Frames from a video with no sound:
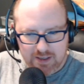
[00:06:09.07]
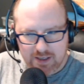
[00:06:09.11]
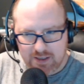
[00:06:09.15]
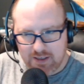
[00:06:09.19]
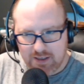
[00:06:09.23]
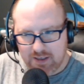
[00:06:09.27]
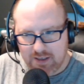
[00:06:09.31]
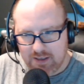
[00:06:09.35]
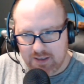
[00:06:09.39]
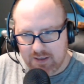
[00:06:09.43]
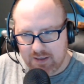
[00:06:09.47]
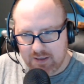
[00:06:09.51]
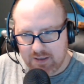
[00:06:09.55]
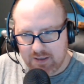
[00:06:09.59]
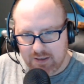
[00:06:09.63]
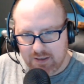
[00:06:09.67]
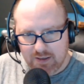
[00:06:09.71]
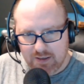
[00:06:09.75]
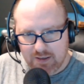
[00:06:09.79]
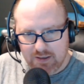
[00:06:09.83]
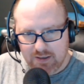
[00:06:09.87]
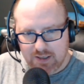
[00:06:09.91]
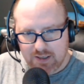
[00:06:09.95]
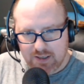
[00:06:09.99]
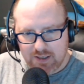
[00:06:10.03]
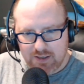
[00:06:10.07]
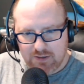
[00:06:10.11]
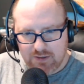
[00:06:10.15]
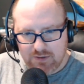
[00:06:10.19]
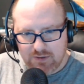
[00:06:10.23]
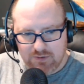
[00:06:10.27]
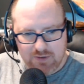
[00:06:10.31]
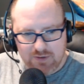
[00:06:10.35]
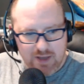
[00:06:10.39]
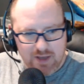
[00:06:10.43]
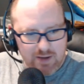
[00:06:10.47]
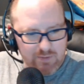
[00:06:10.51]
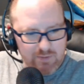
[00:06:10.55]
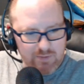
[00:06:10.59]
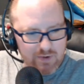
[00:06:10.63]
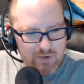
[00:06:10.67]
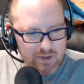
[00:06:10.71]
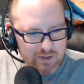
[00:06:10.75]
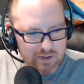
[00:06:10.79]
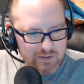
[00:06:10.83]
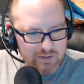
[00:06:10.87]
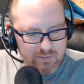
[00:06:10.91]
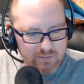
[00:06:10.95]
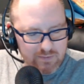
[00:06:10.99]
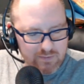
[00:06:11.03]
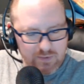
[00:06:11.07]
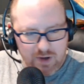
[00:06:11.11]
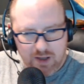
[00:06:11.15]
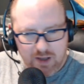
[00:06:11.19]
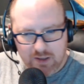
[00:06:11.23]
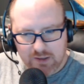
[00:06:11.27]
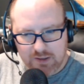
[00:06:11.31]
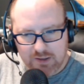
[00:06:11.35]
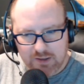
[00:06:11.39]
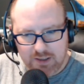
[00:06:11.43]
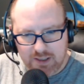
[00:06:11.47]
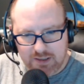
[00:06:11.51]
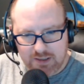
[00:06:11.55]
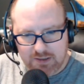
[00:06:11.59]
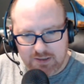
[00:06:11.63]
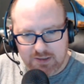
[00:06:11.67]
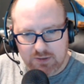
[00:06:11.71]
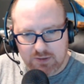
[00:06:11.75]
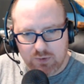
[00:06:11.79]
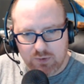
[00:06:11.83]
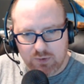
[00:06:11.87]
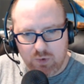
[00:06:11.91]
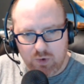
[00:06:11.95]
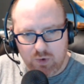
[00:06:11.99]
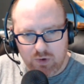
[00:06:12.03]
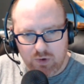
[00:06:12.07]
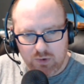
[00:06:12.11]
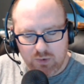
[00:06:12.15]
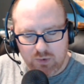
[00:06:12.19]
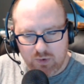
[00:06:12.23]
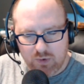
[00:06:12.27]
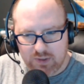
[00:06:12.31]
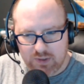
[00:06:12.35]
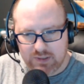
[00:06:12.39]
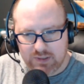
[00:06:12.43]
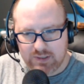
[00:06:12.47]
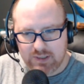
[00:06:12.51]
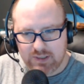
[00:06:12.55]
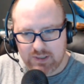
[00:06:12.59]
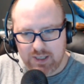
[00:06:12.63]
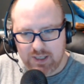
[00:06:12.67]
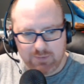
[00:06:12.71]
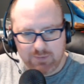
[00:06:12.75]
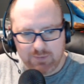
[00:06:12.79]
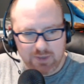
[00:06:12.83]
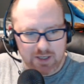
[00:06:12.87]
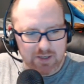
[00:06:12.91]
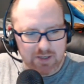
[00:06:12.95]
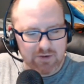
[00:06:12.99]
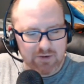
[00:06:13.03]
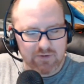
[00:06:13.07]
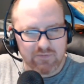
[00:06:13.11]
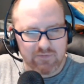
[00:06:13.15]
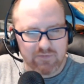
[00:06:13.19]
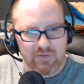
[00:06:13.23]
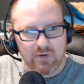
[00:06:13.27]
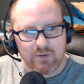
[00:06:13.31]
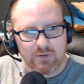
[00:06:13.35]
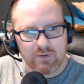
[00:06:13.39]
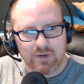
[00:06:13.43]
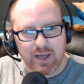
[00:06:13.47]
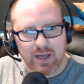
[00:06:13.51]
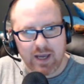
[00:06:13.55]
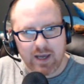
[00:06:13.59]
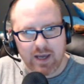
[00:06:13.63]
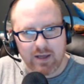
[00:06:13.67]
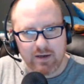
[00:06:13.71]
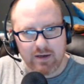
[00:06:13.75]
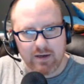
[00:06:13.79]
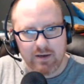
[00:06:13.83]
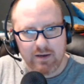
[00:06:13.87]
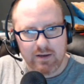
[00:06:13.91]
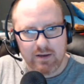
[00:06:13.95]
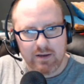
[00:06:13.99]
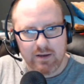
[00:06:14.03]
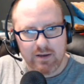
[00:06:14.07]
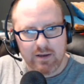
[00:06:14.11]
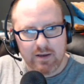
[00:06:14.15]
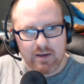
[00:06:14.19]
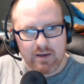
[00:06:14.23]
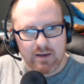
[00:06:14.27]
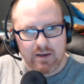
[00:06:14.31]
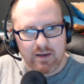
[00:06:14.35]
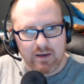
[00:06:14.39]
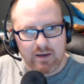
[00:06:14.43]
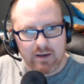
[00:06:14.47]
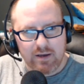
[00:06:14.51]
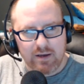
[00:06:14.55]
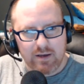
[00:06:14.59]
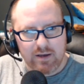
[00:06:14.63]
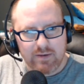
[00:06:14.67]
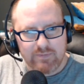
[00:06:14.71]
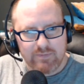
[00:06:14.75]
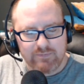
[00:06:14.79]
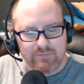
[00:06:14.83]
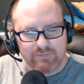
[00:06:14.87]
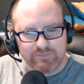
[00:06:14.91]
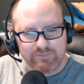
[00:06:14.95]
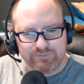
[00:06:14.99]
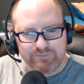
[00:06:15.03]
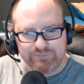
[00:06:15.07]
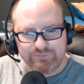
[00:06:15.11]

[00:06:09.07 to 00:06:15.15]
Can yeah. it can it do that while while it's quote unquote asleep like your phone can? Right. Um,